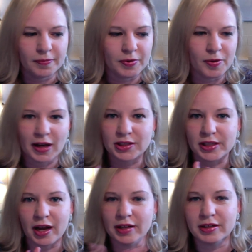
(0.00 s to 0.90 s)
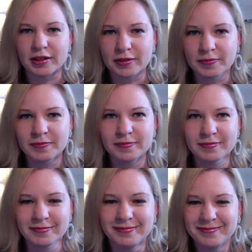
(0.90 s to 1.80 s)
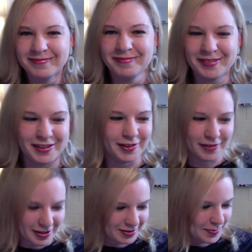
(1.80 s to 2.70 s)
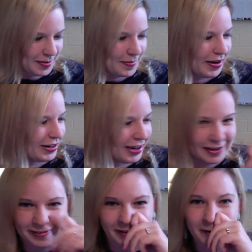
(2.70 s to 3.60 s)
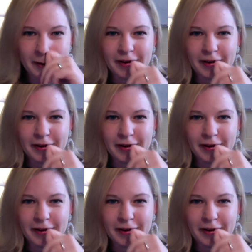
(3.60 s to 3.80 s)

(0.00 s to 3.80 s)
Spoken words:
you actually got to see the rest of my body. I don't know.